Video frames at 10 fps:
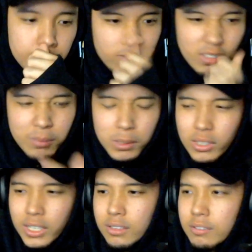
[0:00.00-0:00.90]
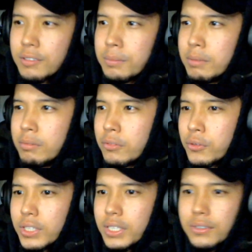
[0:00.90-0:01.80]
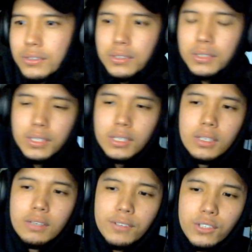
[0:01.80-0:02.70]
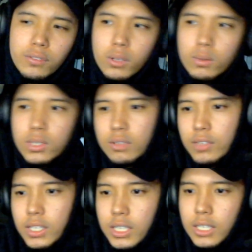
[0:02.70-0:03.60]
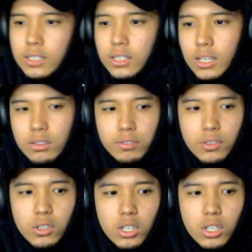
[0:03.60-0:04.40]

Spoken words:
They've been together for maybe 4 years. First of all, it was convenient. Second of all,